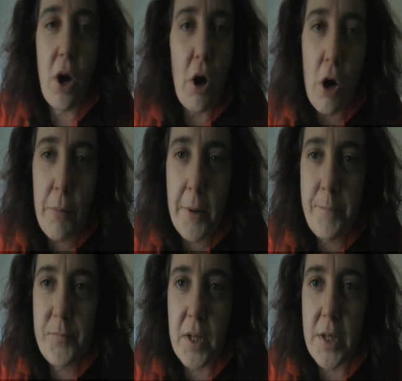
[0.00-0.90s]
HAARP
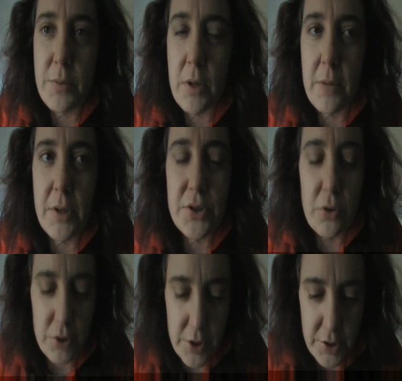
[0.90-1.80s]
is one of the most
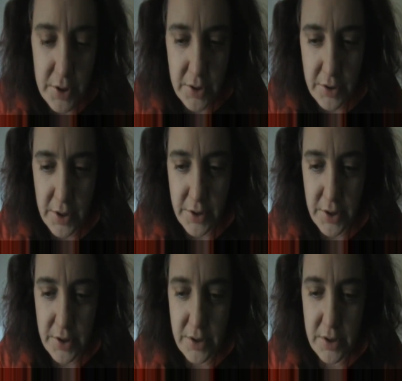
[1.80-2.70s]
dodgiest things that
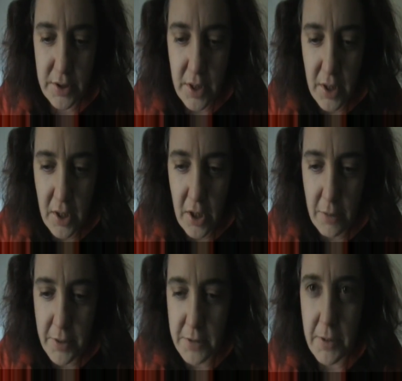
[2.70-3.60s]
exists.
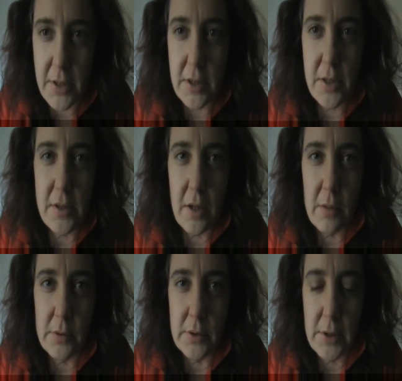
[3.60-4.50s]
HAARP is basically
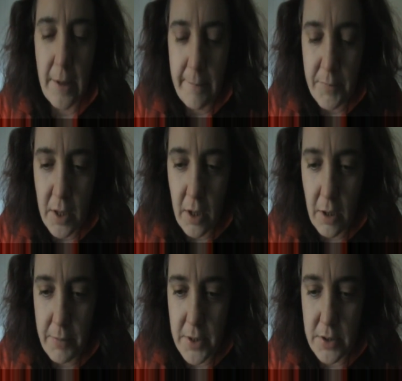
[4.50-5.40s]
Star Wars.
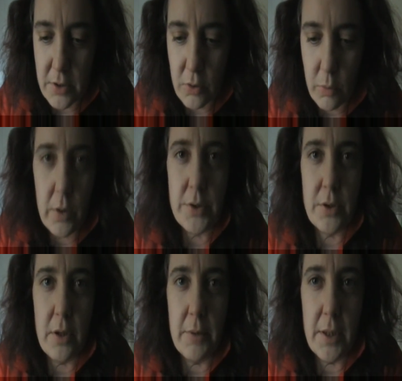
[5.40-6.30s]
HAARP is your worst
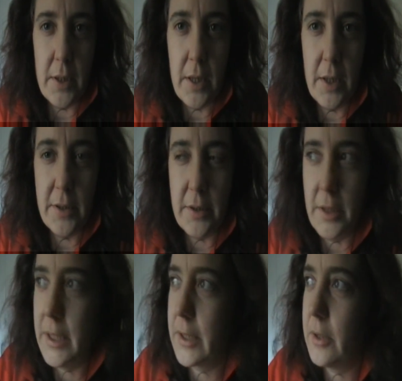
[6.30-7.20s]
nightmare, and
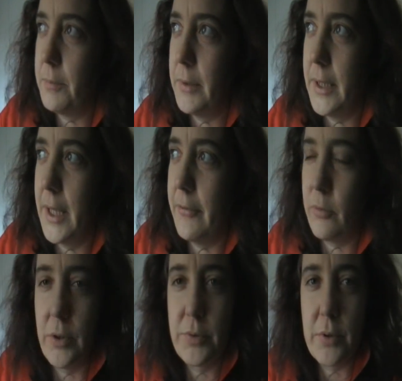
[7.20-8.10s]
it could be
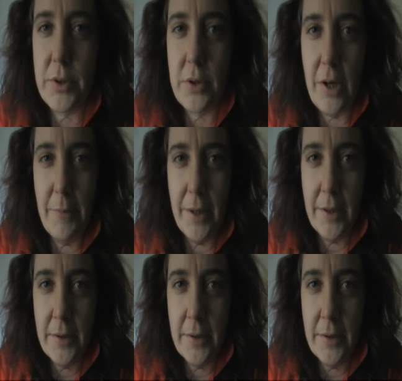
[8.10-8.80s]
everyone's worst nightmare.